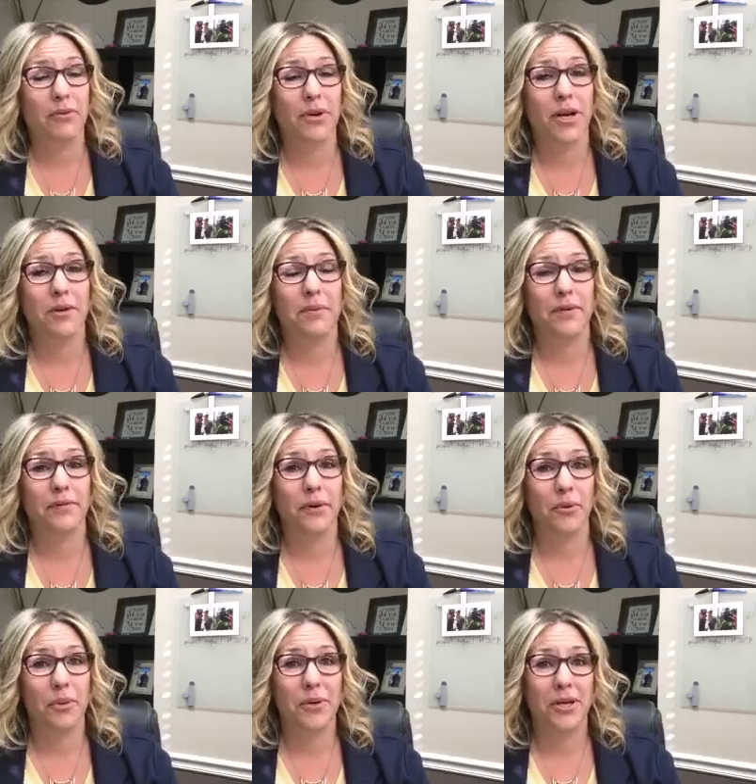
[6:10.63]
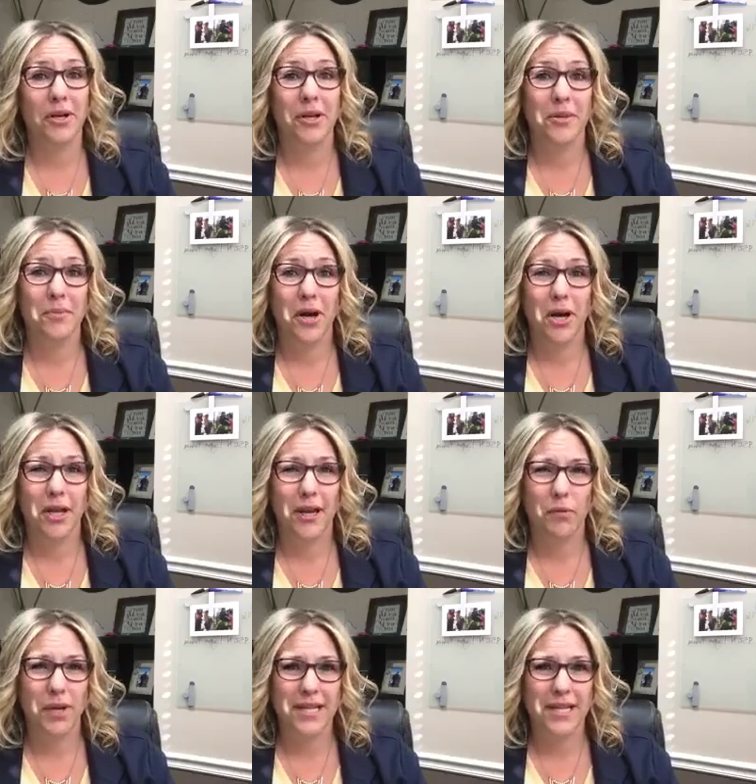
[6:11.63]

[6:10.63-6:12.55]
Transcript: of work before we put it on the market.